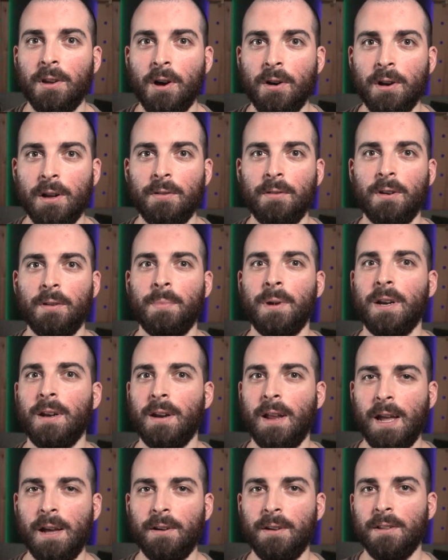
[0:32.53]
coding would have been
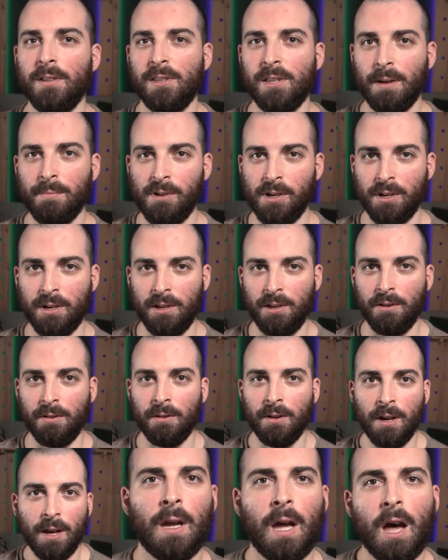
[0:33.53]
an alien subject to you.